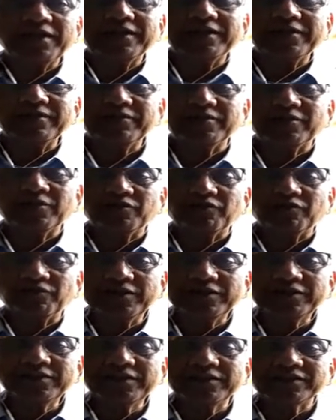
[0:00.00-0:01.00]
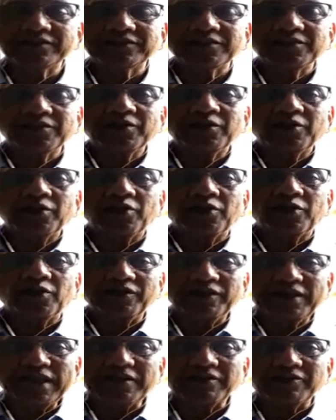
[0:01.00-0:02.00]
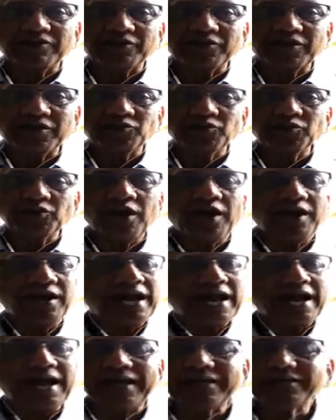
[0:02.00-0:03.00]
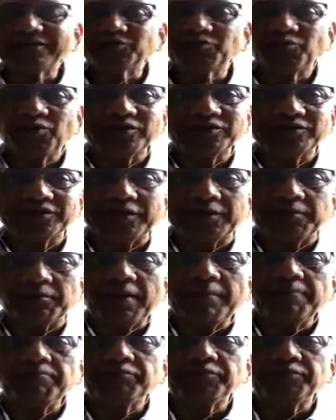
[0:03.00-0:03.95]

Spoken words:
Here, read this letter that you got. I just want to sleep.